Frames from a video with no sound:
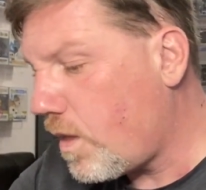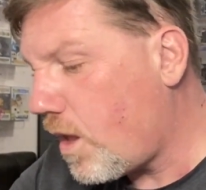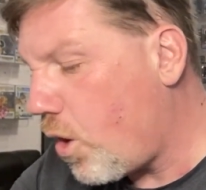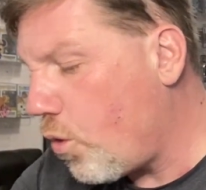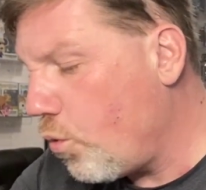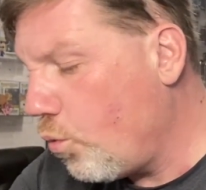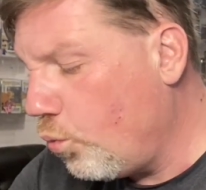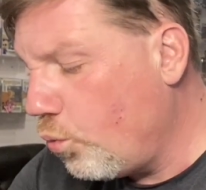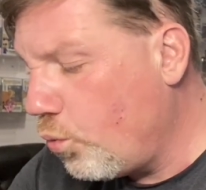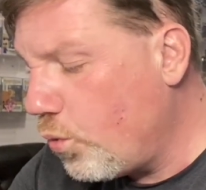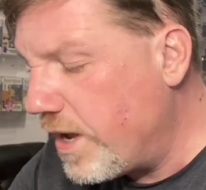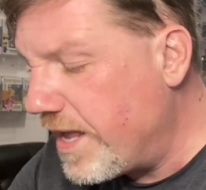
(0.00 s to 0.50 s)

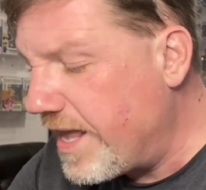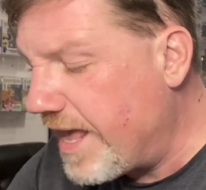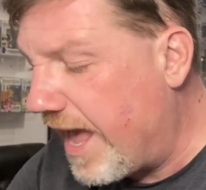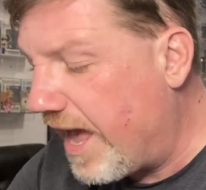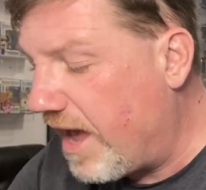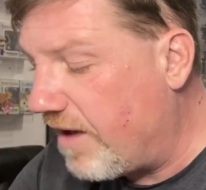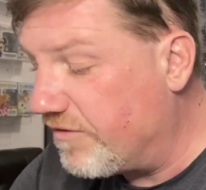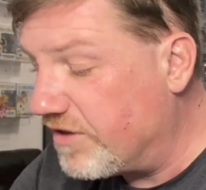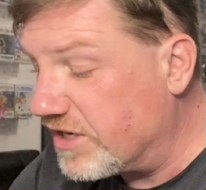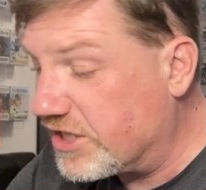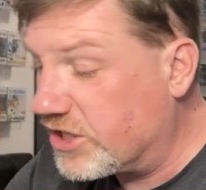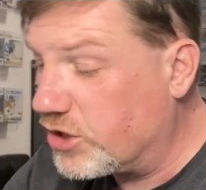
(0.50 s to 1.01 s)
We
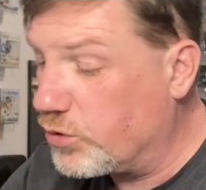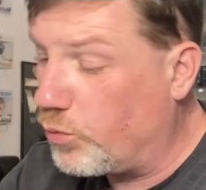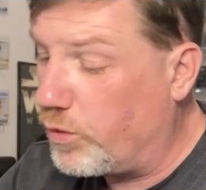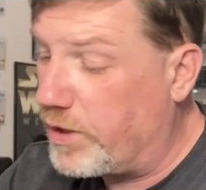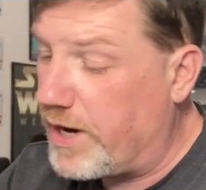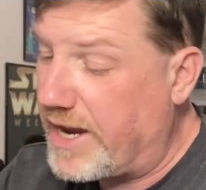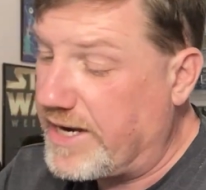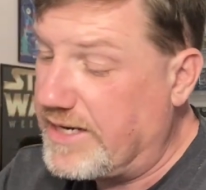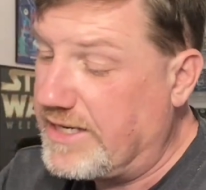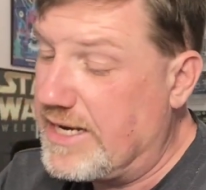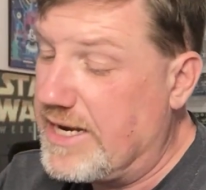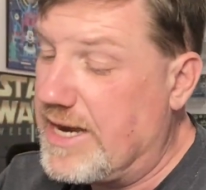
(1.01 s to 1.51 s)
have, this is one I
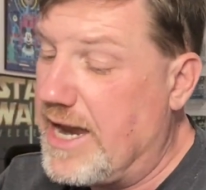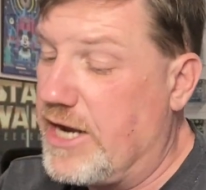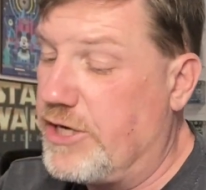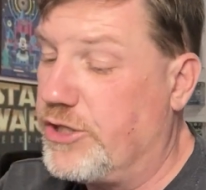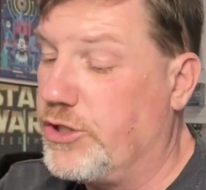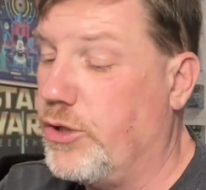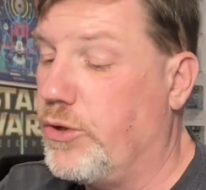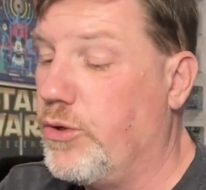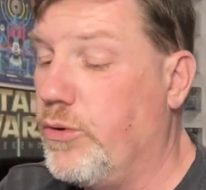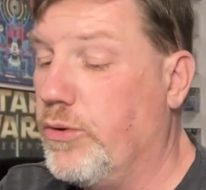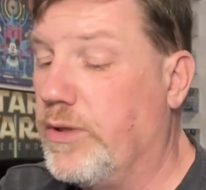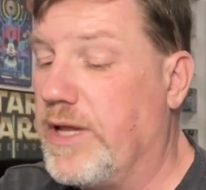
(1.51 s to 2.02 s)
did not show
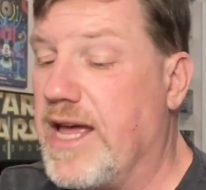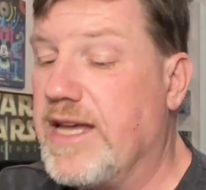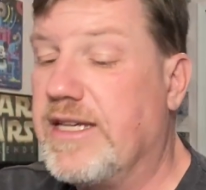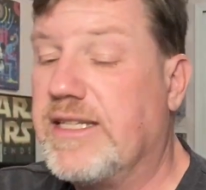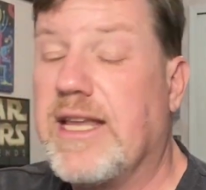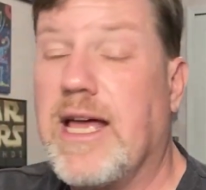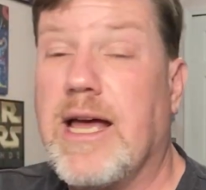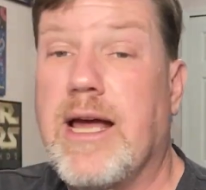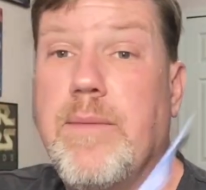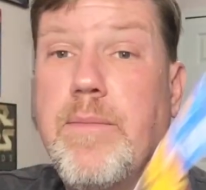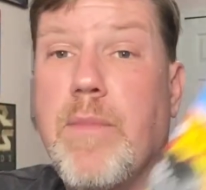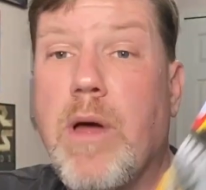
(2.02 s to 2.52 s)
you last
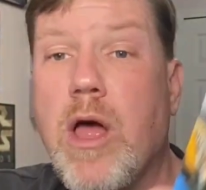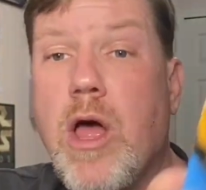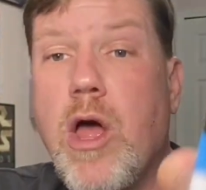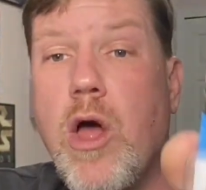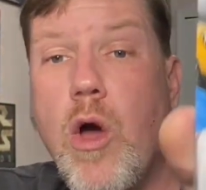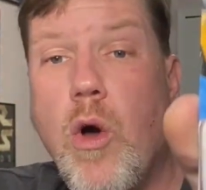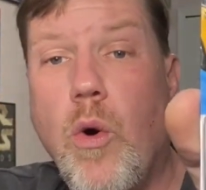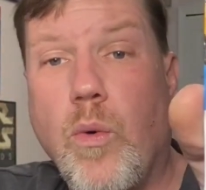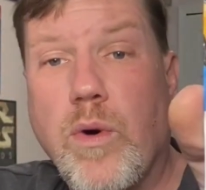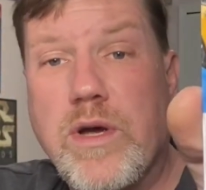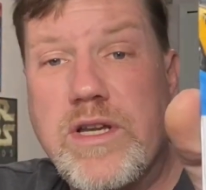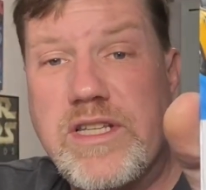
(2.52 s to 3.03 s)
time,
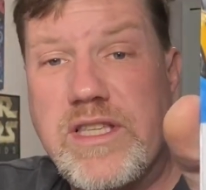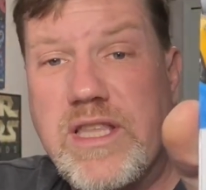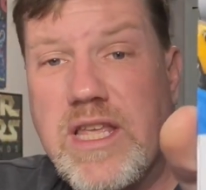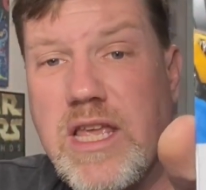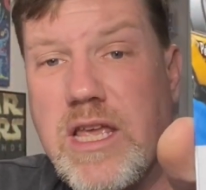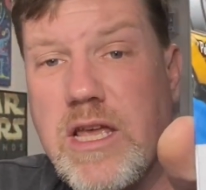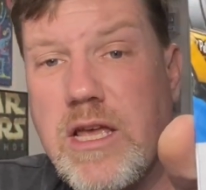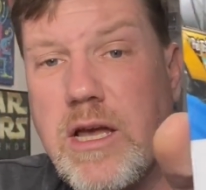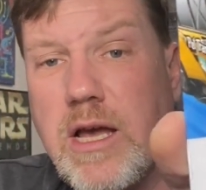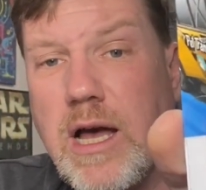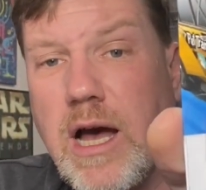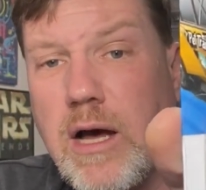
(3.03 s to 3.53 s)
was
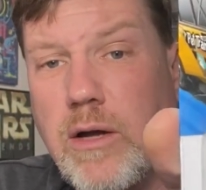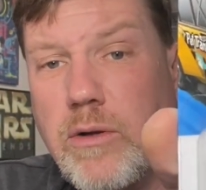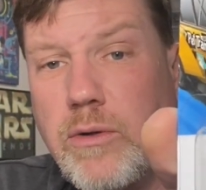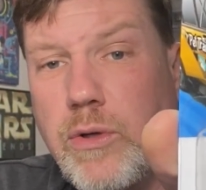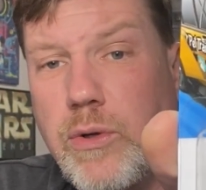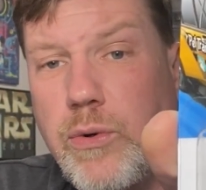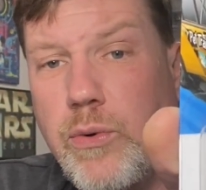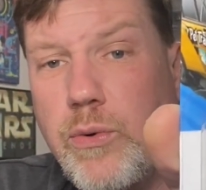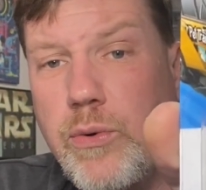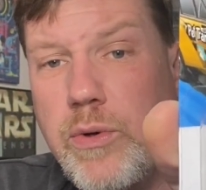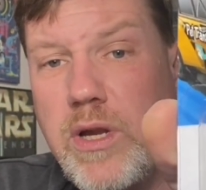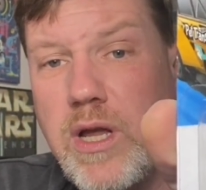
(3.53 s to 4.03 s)
the
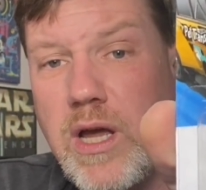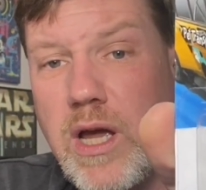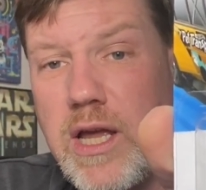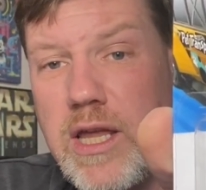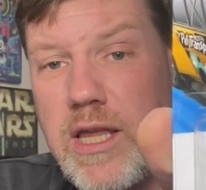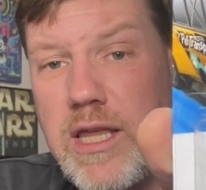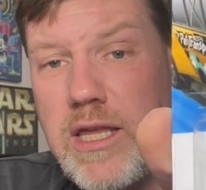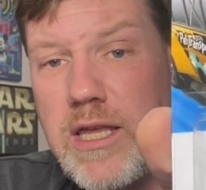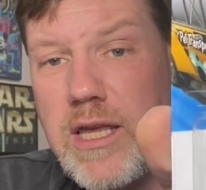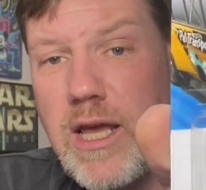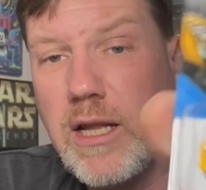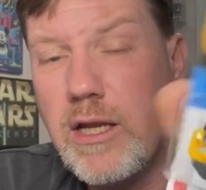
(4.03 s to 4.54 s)
Kowloon
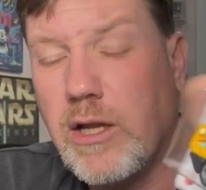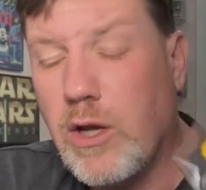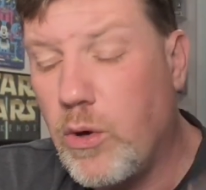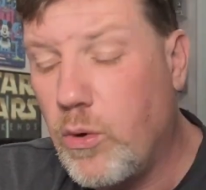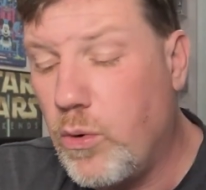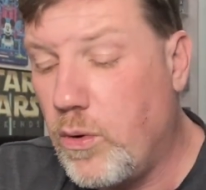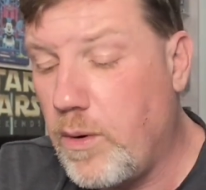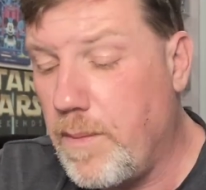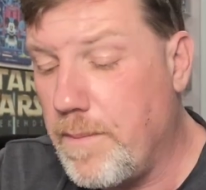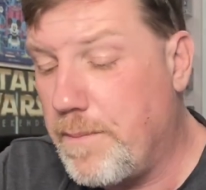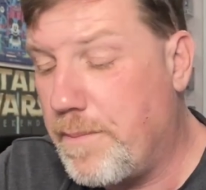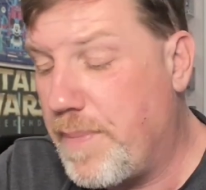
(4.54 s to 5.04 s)

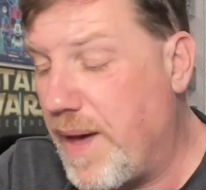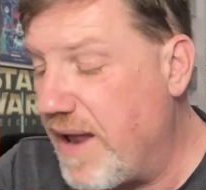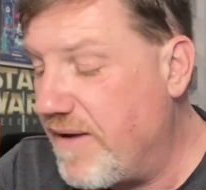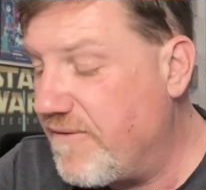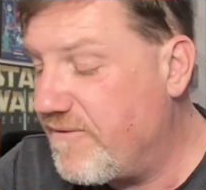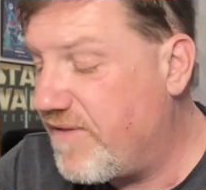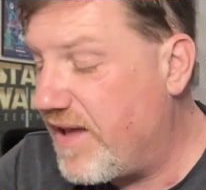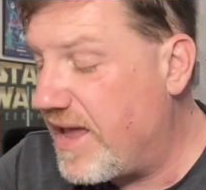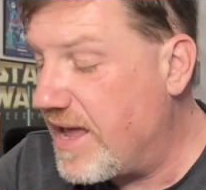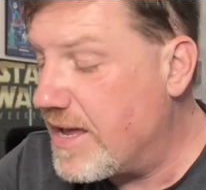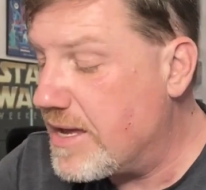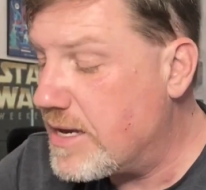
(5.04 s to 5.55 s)
Yellow Pet
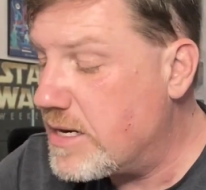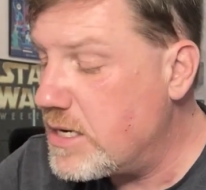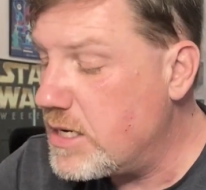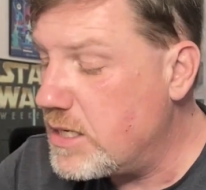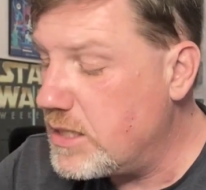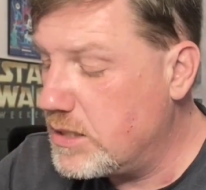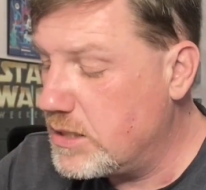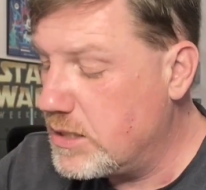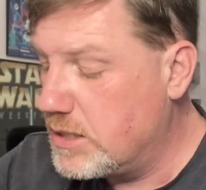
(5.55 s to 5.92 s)
Van.